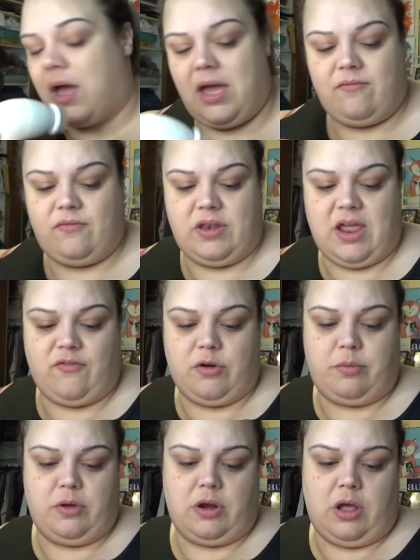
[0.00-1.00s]
I've never
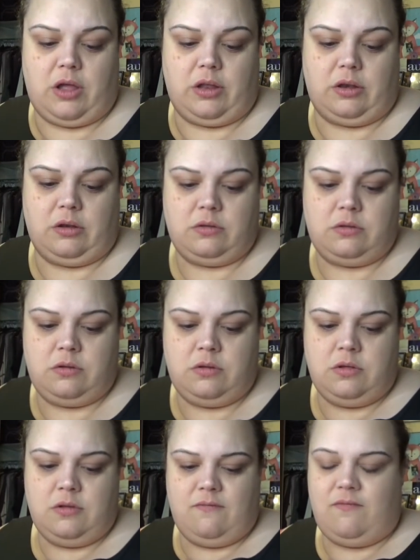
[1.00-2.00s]
put on
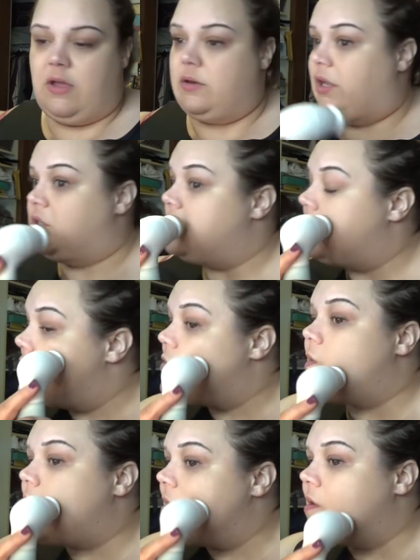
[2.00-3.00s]
foundation this
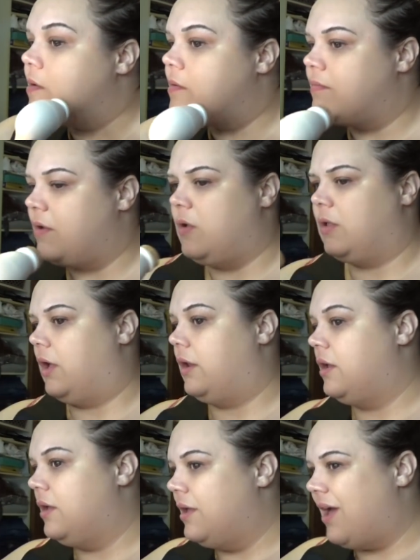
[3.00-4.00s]
way. Hold on.
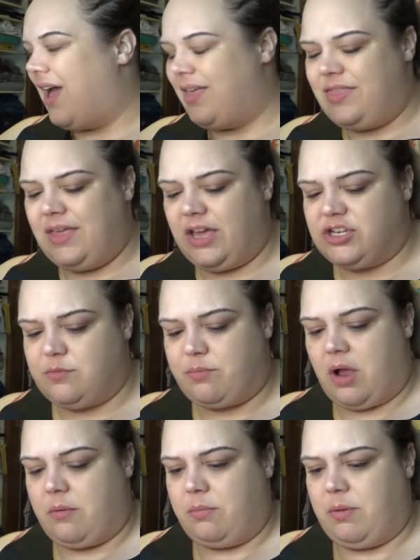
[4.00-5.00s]
I think I should
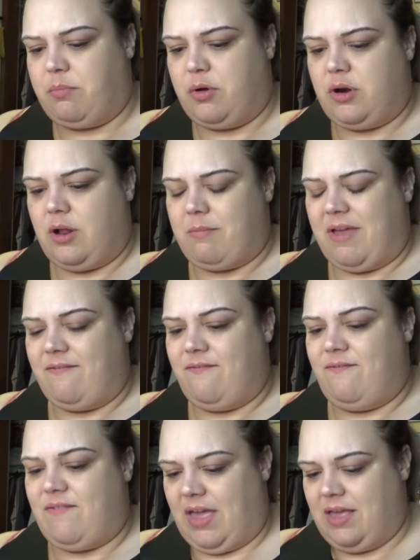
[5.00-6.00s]
probably put it on my
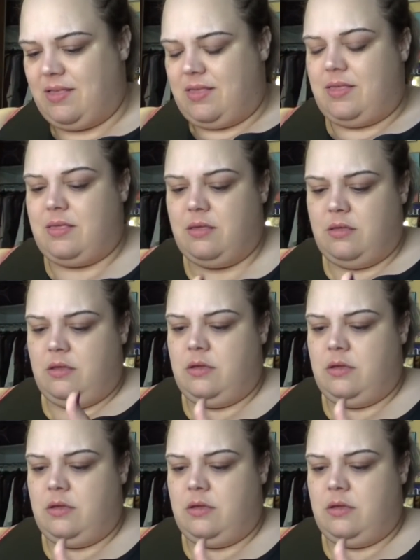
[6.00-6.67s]
face.